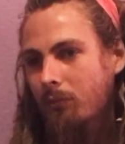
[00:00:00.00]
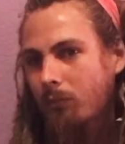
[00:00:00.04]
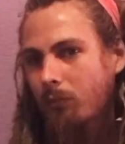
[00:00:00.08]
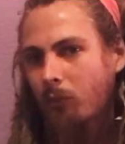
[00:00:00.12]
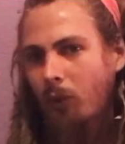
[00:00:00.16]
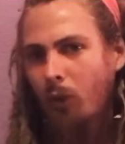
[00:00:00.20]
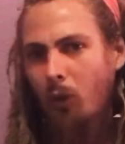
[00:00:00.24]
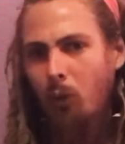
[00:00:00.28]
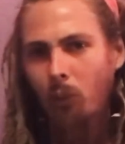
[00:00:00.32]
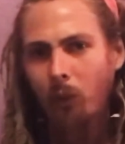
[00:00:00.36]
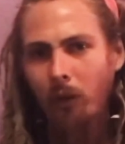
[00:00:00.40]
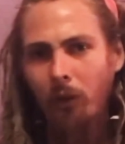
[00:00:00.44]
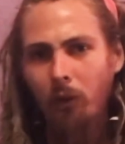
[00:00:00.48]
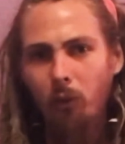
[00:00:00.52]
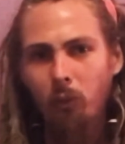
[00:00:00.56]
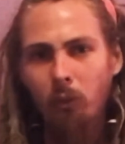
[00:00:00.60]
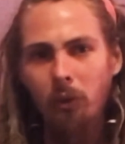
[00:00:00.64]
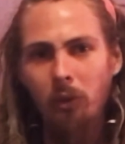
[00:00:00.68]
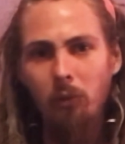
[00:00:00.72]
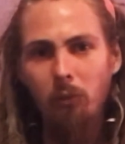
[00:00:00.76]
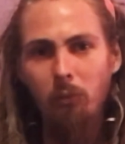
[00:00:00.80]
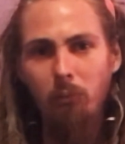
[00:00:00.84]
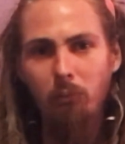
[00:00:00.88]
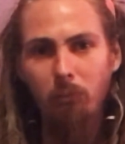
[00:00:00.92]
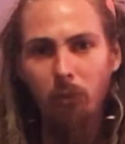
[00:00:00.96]

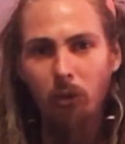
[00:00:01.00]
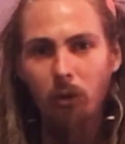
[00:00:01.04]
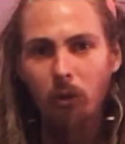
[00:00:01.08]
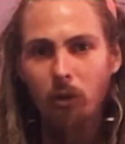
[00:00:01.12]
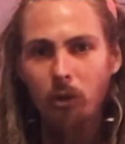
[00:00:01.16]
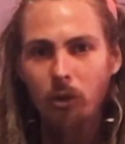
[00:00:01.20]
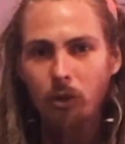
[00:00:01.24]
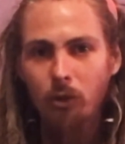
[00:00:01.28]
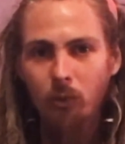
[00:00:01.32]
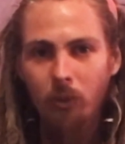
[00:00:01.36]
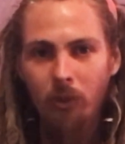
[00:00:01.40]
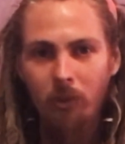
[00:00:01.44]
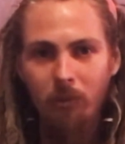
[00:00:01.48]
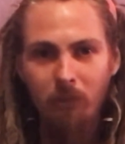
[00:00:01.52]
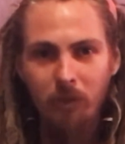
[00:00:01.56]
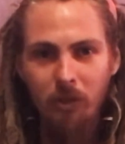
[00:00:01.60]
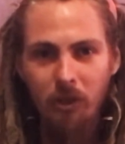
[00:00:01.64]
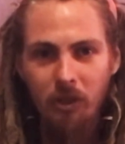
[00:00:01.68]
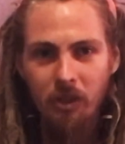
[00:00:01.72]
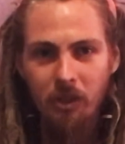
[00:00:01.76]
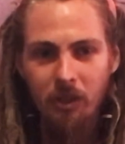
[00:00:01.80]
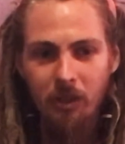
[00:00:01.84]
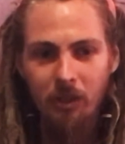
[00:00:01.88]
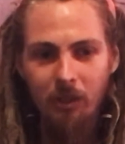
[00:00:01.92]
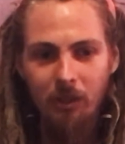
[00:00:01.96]
we merge with
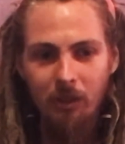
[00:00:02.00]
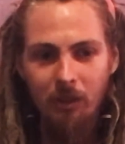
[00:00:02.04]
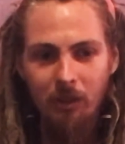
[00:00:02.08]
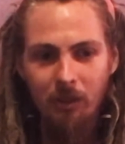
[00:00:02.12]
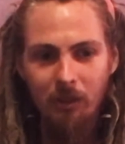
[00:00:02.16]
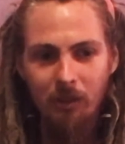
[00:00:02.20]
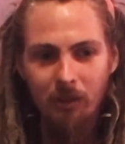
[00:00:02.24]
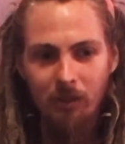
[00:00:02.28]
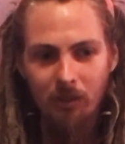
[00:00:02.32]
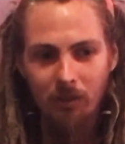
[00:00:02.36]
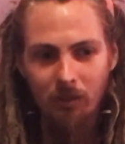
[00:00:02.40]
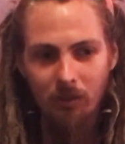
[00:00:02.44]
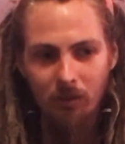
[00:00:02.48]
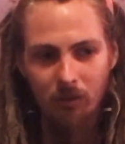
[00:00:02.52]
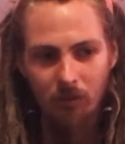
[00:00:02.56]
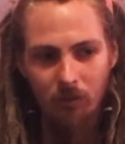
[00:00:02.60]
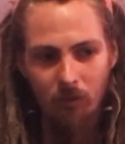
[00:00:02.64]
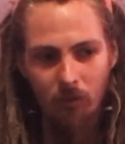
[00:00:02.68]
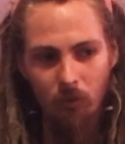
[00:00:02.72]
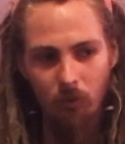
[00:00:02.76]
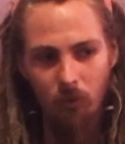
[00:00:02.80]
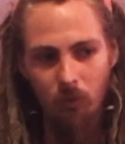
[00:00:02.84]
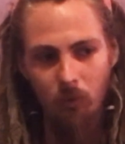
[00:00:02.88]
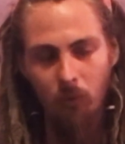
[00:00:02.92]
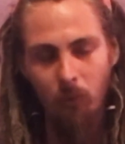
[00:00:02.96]
machines,
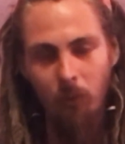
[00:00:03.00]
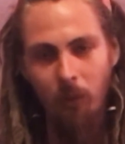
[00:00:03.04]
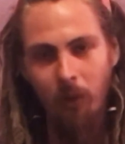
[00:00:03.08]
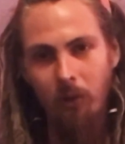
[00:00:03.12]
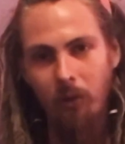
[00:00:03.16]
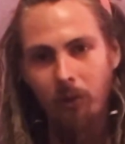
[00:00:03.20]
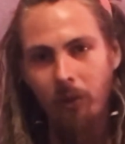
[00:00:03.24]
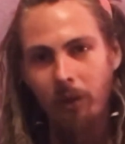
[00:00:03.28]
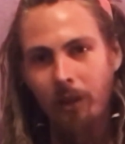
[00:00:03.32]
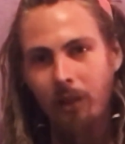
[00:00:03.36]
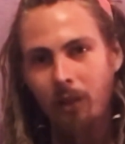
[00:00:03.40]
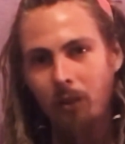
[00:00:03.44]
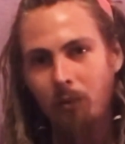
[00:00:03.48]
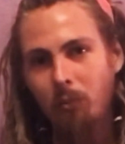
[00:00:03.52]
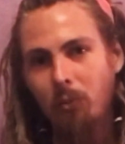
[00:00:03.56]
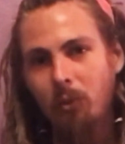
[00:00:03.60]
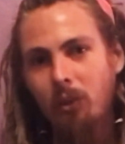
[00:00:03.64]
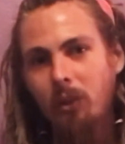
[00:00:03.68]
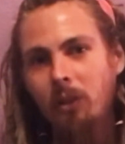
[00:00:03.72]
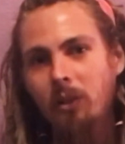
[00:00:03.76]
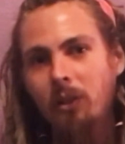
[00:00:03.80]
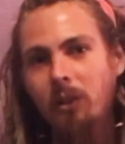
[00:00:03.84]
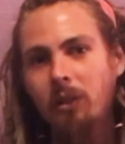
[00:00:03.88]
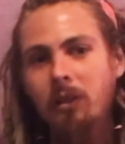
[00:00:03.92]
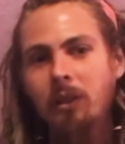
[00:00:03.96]
or whether they
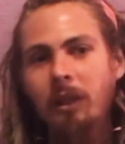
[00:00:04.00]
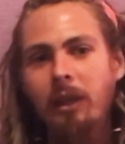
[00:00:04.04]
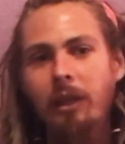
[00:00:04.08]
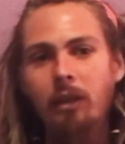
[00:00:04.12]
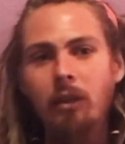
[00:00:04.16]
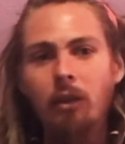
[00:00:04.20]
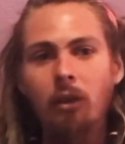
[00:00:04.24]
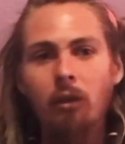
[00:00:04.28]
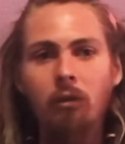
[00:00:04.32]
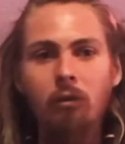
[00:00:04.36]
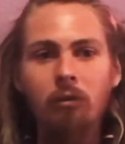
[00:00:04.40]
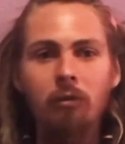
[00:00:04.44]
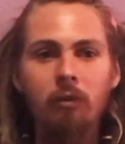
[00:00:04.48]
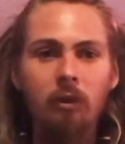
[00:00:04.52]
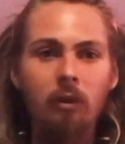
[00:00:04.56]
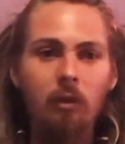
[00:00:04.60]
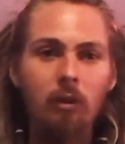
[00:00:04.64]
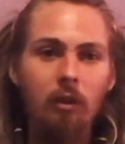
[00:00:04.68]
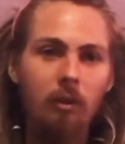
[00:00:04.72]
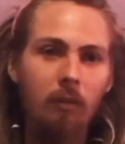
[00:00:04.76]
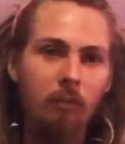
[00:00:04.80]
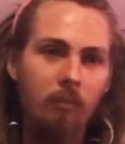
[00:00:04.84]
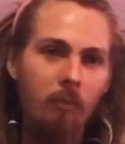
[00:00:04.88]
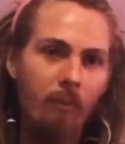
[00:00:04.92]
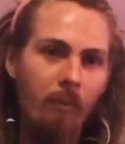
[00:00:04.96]
completely take
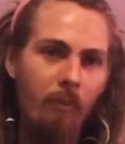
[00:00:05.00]
over,